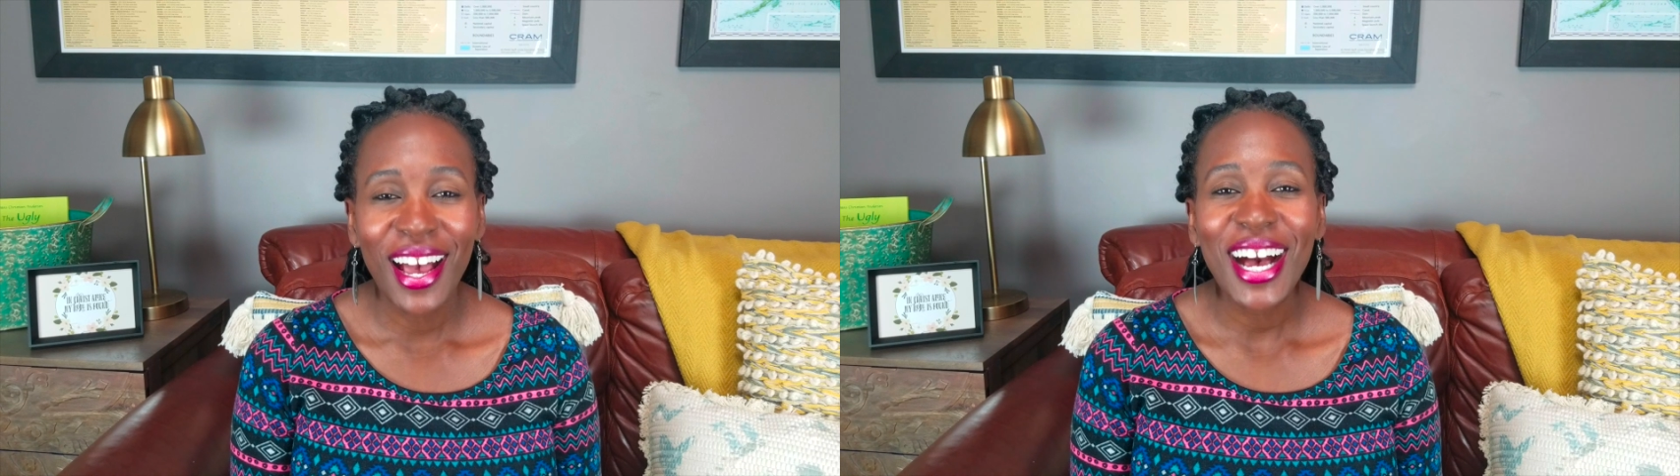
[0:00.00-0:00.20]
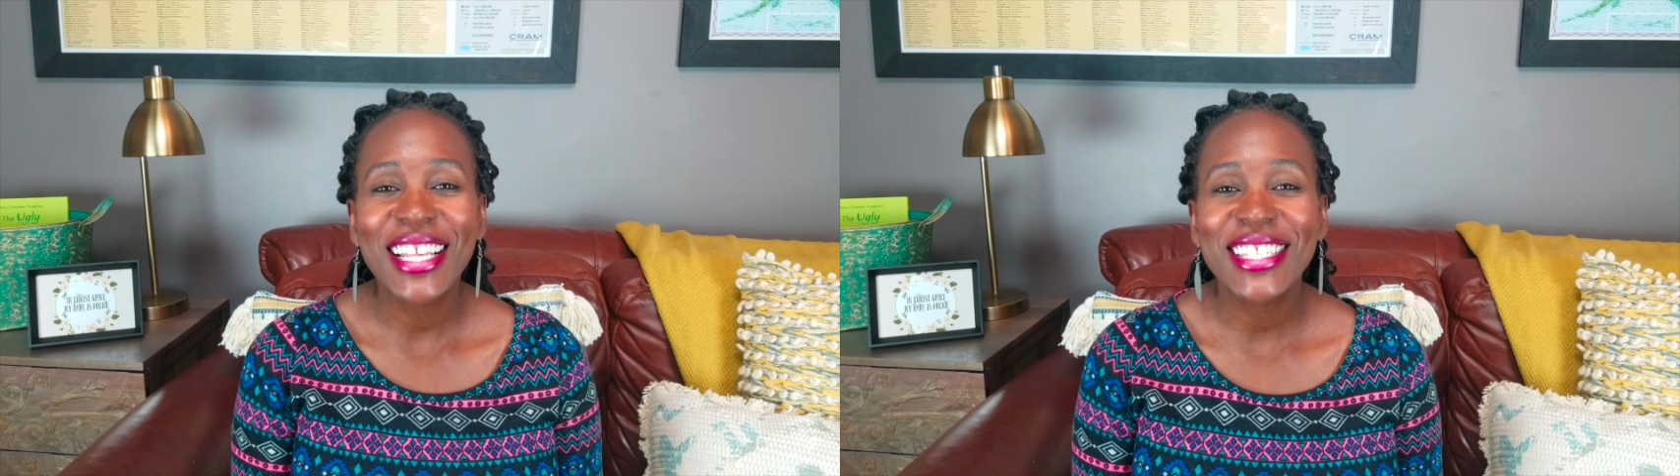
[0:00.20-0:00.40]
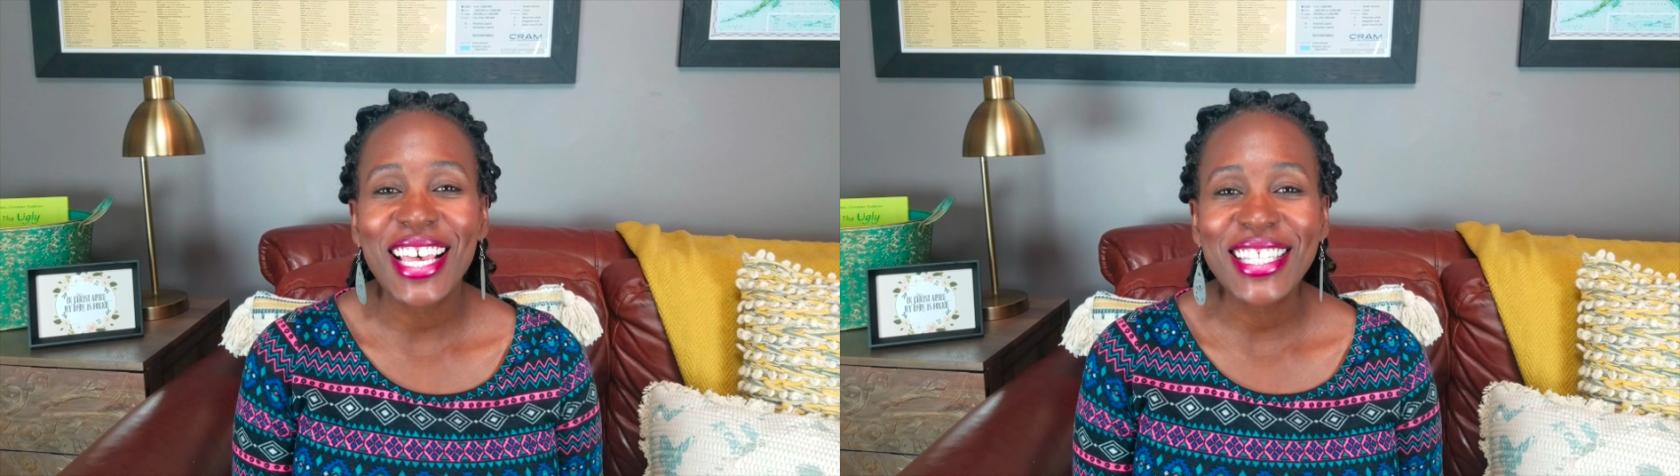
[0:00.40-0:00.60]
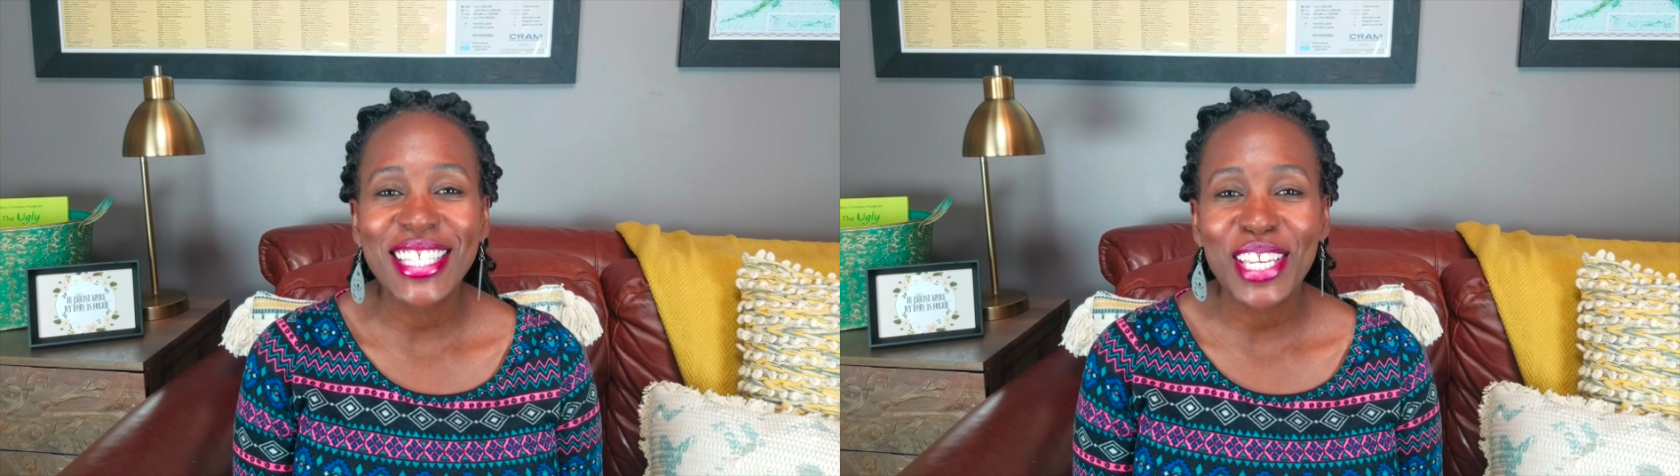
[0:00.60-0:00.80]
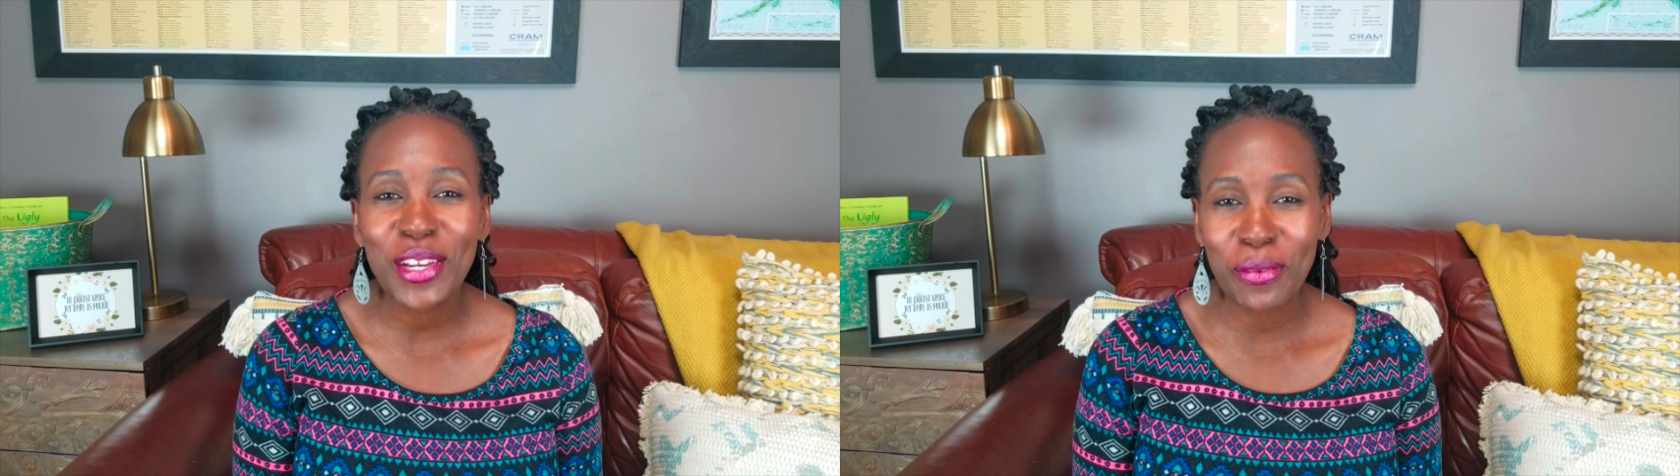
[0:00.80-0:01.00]

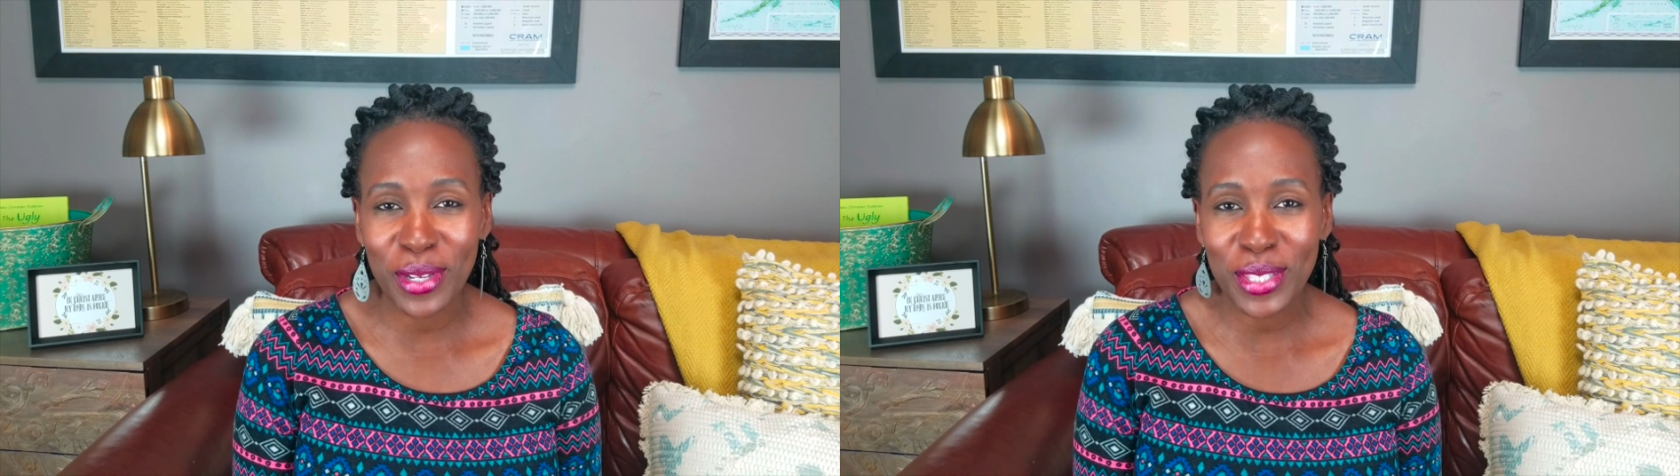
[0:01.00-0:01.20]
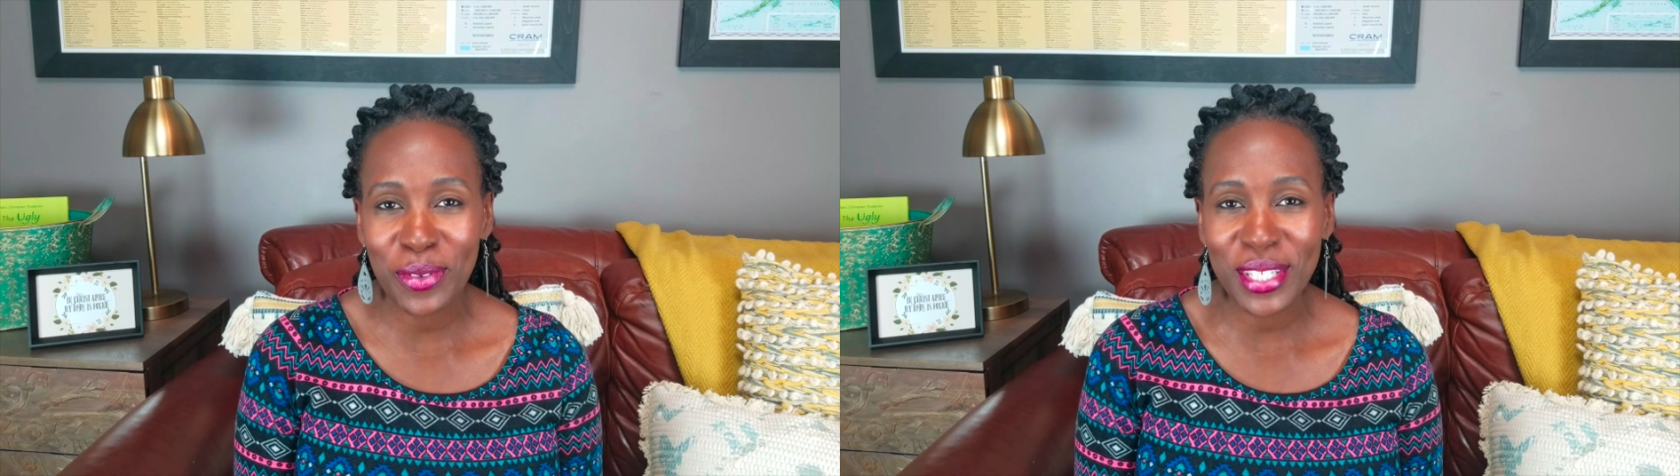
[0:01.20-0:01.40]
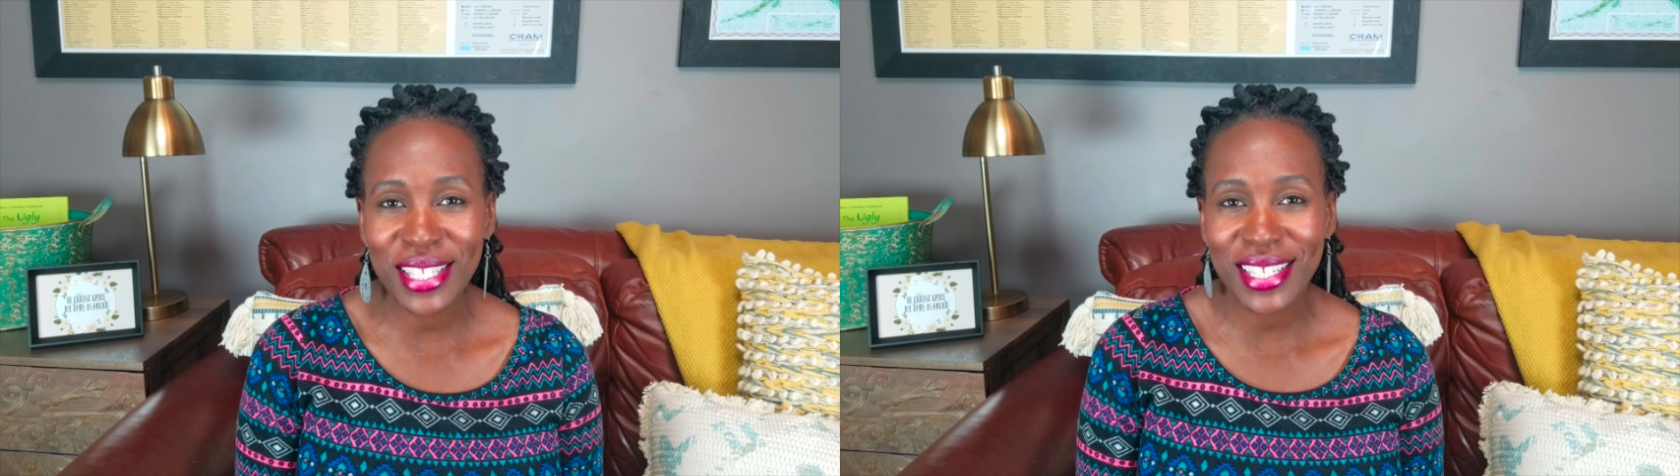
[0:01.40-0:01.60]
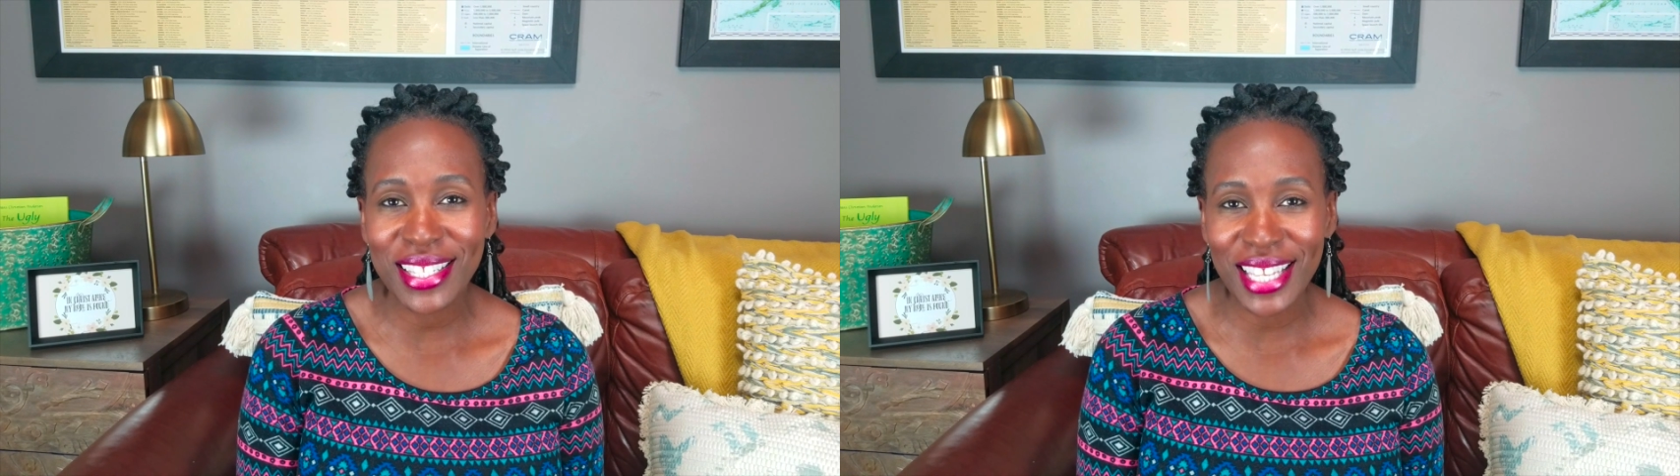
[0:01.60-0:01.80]
assessing your resources